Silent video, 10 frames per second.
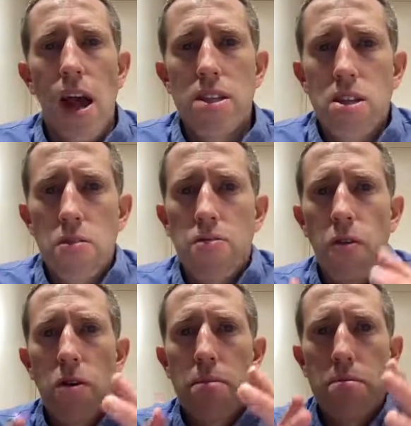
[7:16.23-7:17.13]
And so
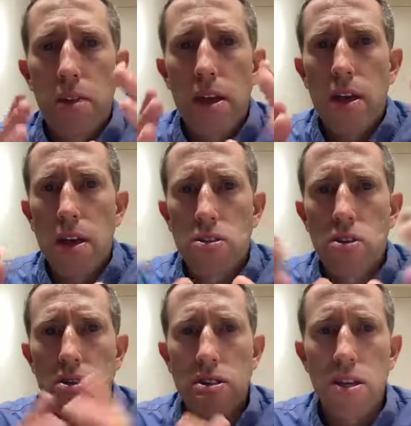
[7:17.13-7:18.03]
for Blake, as you
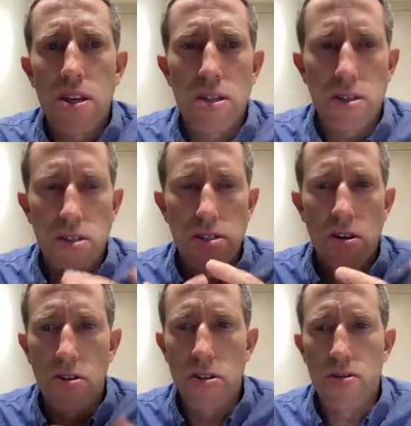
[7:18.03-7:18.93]
can see in this
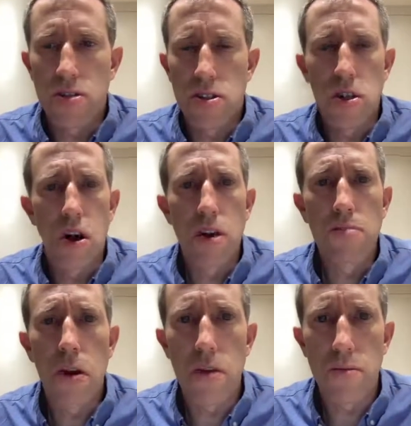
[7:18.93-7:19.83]
start of this long
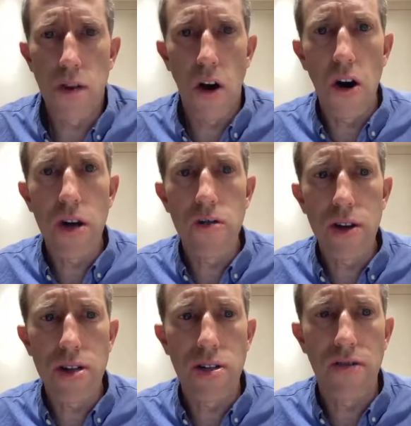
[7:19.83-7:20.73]
poem,
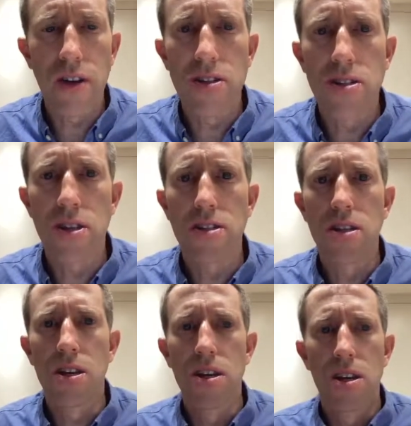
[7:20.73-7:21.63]
Auguries of Innocence,